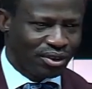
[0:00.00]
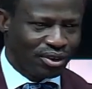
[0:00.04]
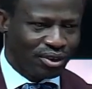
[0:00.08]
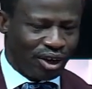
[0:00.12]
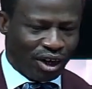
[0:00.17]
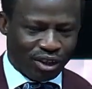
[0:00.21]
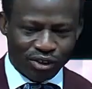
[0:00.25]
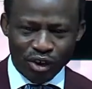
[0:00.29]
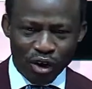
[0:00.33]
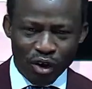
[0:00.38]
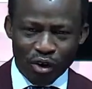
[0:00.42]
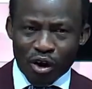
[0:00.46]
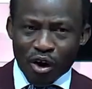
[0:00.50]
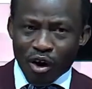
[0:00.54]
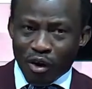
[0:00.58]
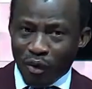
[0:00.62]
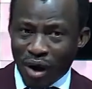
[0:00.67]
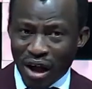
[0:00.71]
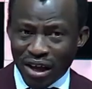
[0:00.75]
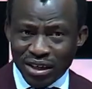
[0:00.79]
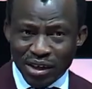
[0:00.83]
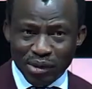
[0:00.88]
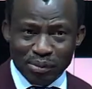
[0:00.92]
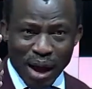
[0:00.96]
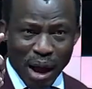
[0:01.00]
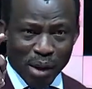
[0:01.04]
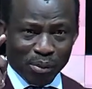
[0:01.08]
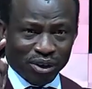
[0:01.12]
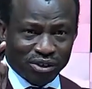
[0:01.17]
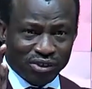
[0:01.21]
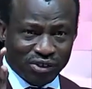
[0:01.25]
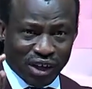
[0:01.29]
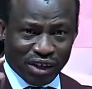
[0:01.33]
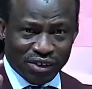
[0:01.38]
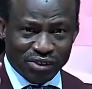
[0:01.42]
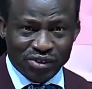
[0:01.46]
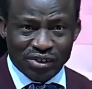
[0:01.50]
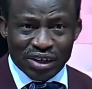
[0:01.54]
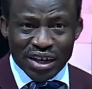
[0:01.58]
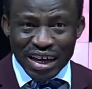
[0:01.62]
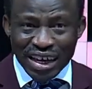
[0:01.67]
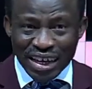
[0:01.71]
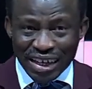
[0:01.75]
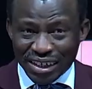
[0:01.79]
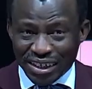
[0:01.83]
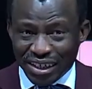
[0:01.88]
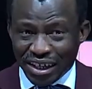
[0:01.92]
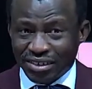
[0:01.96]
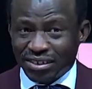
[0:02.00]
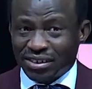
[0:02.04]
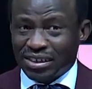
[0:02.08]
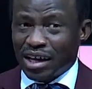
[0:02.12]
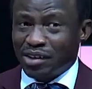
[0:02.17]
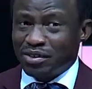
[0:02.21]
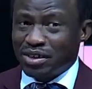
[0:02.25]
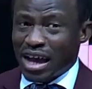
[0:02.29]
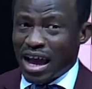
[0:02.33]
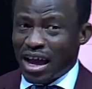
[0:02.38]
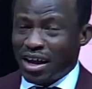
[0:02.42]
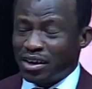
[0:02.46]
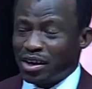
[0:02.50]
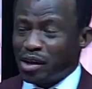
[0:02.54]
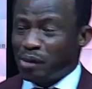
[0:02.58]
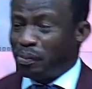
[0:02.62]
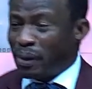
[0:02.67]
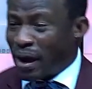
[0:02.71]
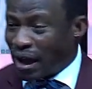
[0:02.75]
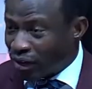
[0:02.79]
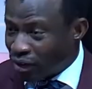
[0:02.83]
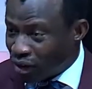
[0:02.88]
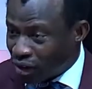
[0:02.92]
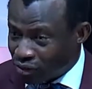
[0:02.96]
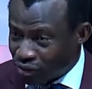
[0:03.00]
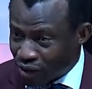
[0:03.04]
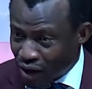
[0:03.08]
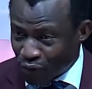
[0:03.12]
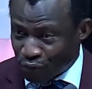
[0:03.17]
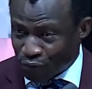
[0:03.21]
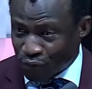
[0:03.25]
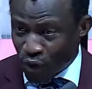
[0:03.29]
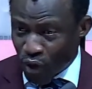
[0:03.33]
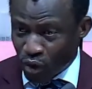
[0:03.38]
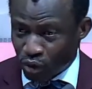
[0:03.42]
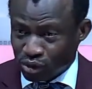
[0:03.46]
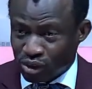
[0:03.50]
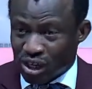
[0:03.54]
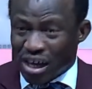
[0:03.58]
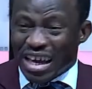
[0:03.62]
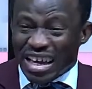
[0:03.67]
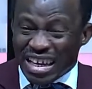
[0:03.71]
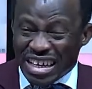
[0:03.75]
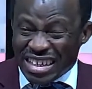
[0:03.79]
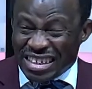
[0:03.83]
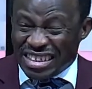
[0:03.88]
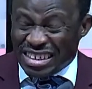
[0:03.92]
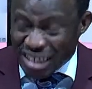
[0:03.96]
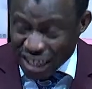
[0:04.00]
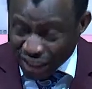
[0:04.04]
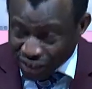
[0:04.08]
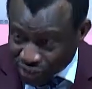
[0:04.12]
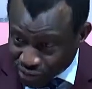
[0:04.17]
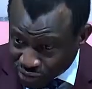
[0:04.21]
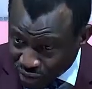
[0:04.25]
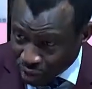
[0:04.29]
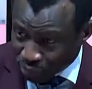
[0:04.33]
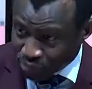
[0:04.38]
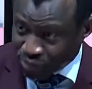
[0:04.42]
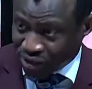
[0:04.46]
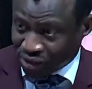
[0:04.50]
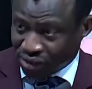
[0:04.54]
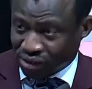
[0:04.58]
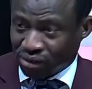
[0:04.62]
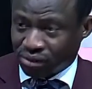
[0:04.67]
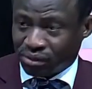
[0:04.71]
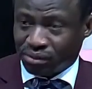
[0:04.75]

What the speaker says: And so when the Bible says, in the same year he reaped 100-fold, he did something.